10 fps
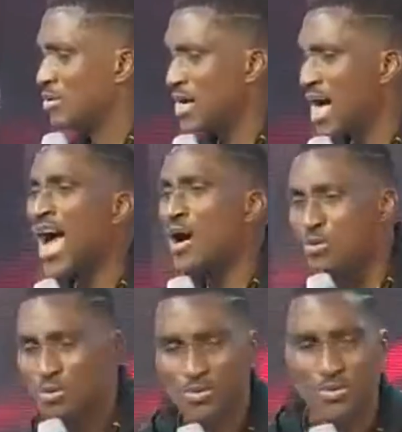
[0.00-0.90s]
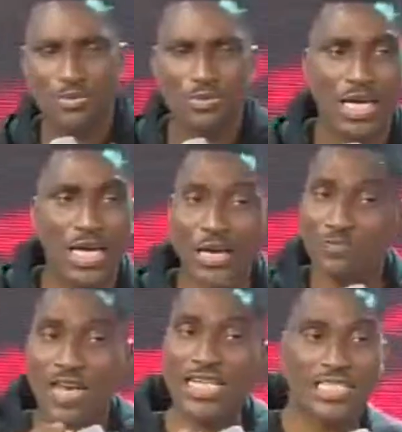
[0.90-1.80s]
How?
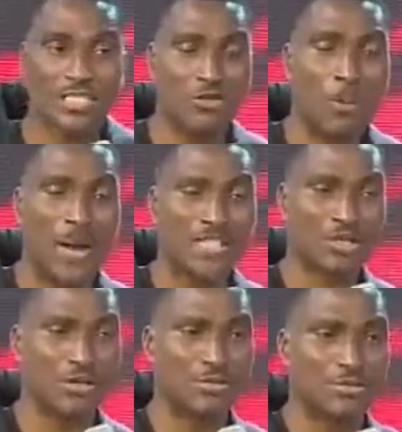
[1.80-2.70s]
If that is your passion,